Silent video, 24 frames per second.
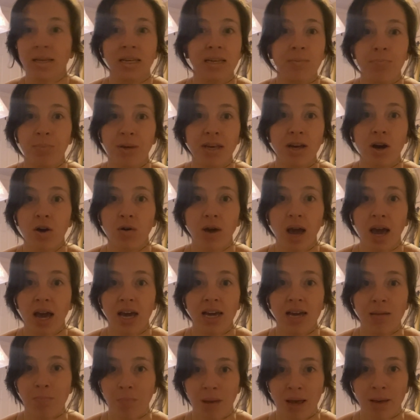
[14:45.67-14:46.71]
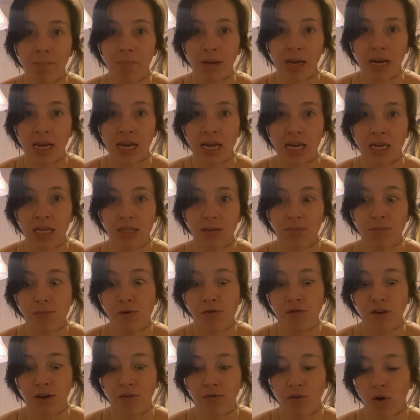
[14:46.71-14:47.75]
be okay and make money
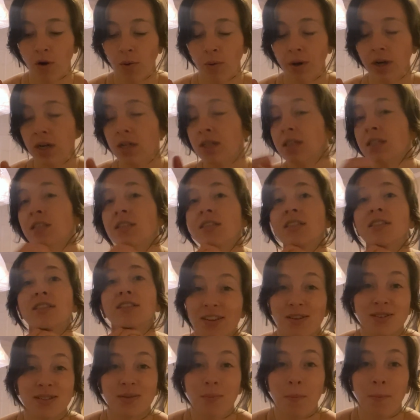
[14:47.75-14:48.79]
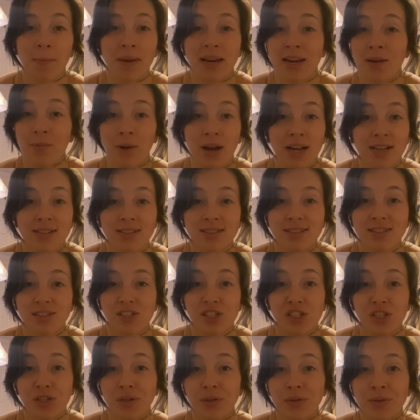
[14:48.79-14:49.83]
moving forward. I think there's many ways
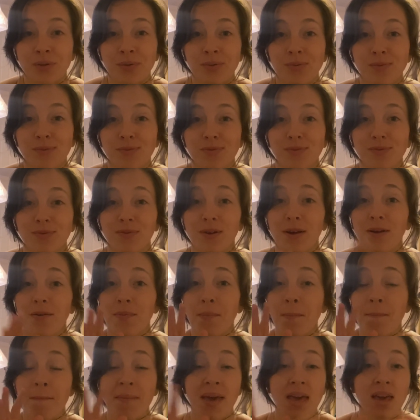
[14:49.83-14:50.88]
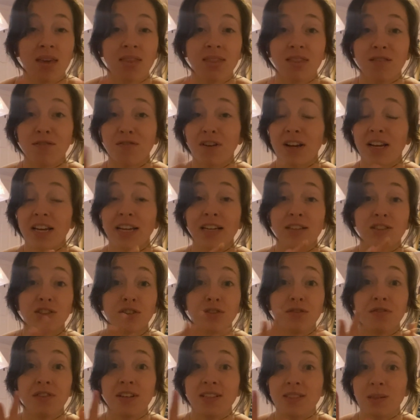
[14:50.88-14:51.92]
to make the financial
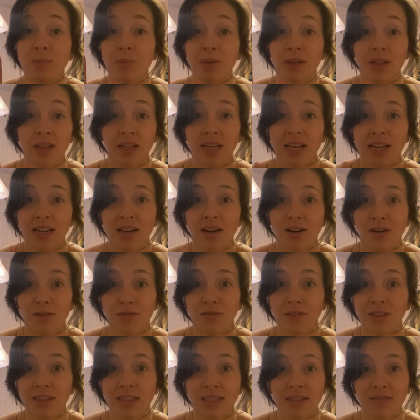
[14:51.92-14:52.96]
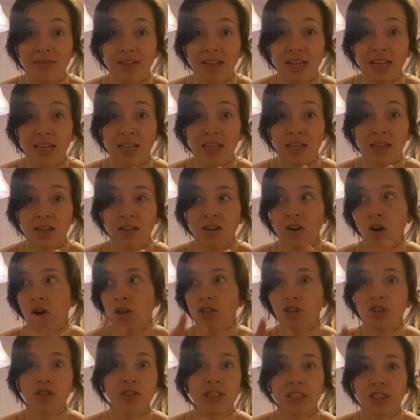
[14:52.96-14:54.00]
feasibility of living
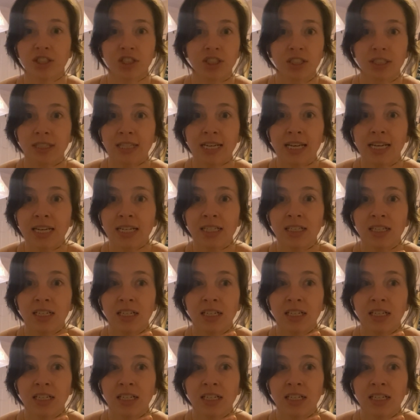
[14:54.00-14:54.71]
non-traditionally